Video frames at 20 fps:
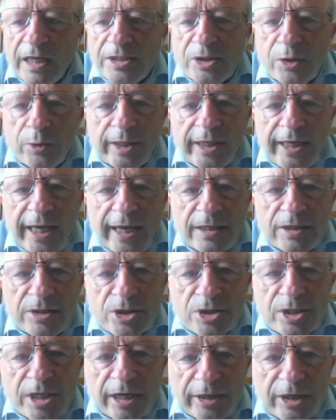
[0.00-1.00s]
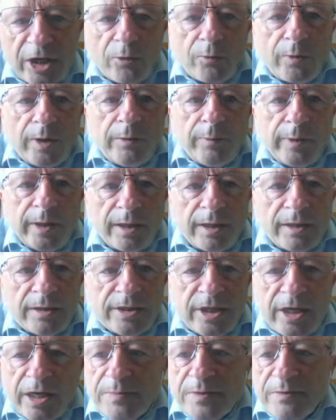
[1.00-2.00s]
So again, just so I know where we are
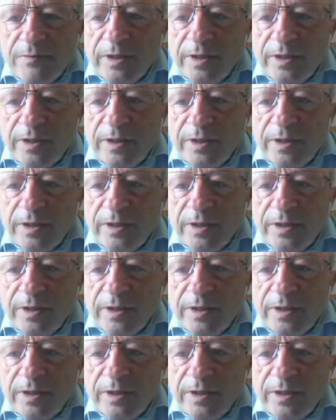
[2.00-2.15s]
in terms